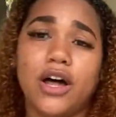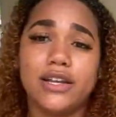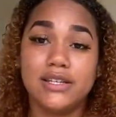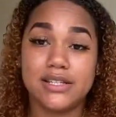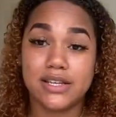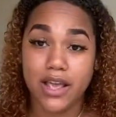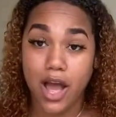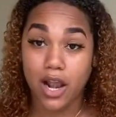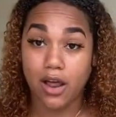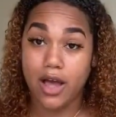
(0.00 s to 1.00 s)
honestly,
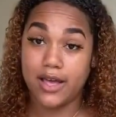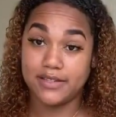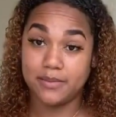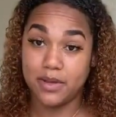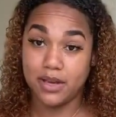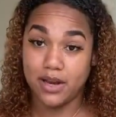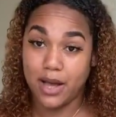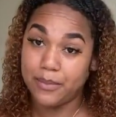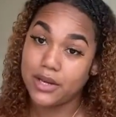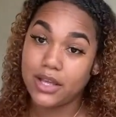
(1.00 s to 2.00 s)
a lot has been
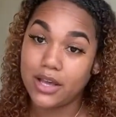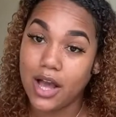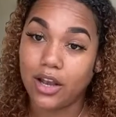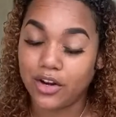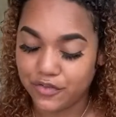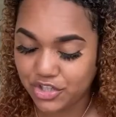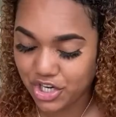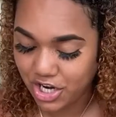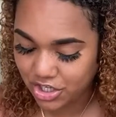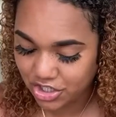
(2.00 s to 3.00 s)
happening, a lot of
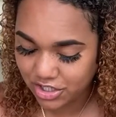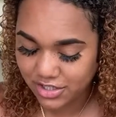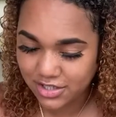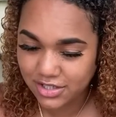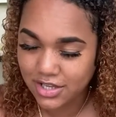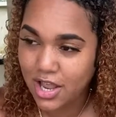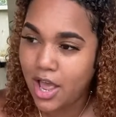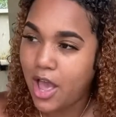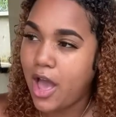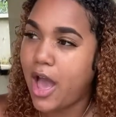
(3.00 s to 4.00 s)
changes.
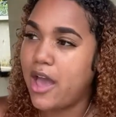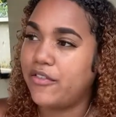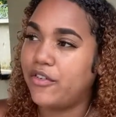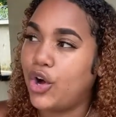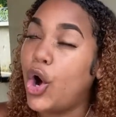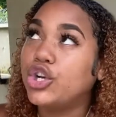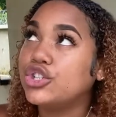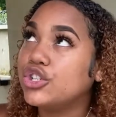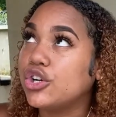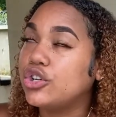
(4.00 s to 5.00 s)
I have
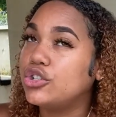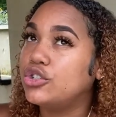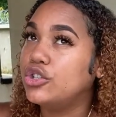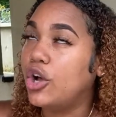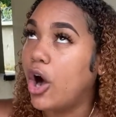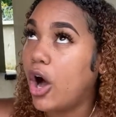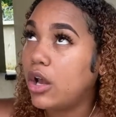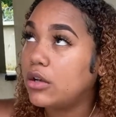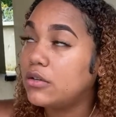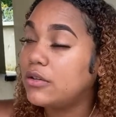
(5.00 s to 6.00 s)

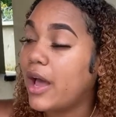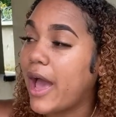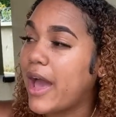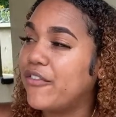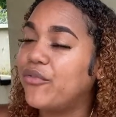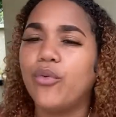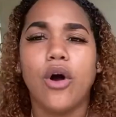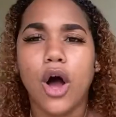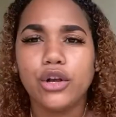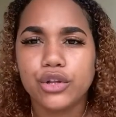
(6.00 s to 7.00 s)
gone
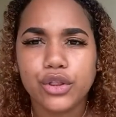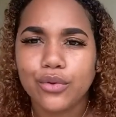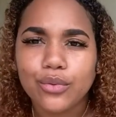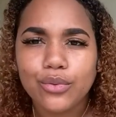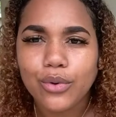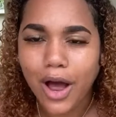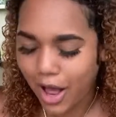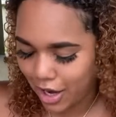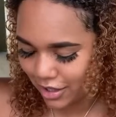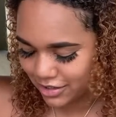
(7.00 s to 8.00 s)
through
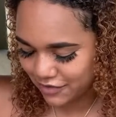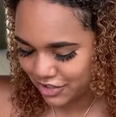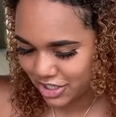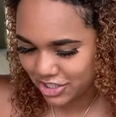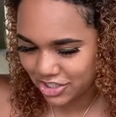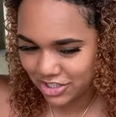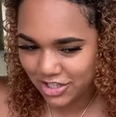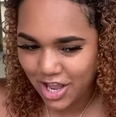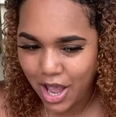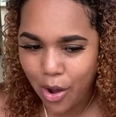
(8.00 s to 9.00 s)
a lot of changes.
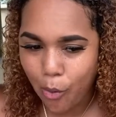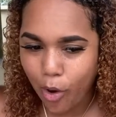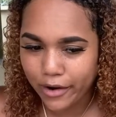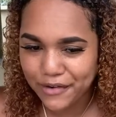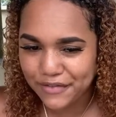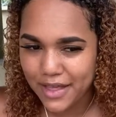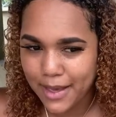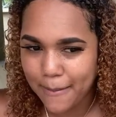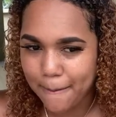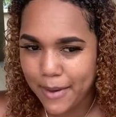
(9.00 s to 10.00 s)
One of
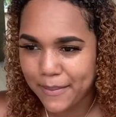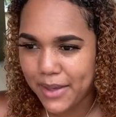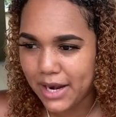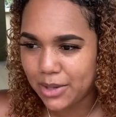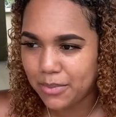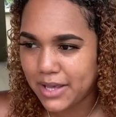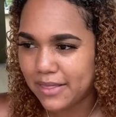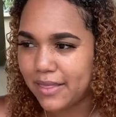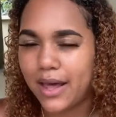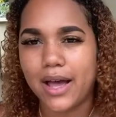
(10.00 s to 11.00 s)
them mainly
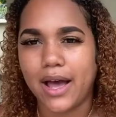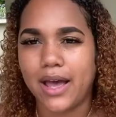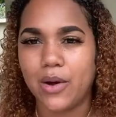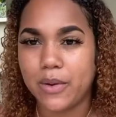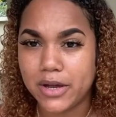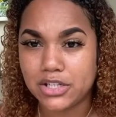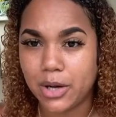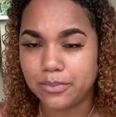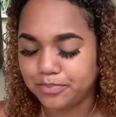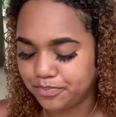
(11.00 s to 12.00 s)
being that I quit my job.